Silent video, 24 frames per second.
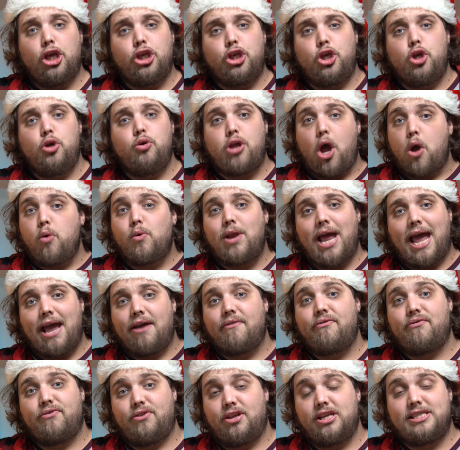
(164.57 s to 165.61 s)
You don't
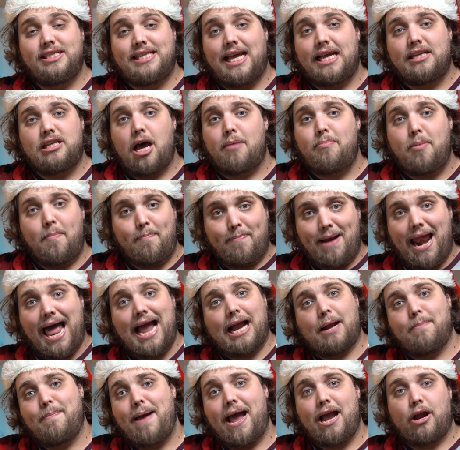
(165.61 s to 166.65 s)
have to set up a
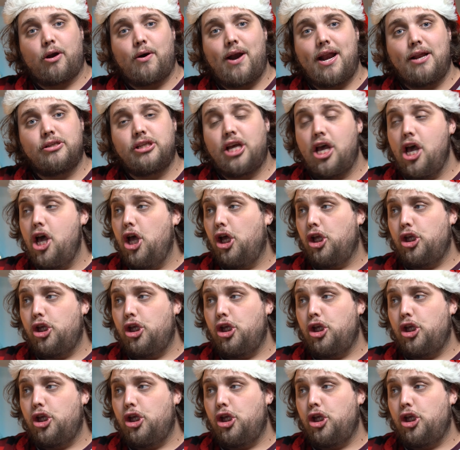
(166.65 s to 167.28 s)
black background.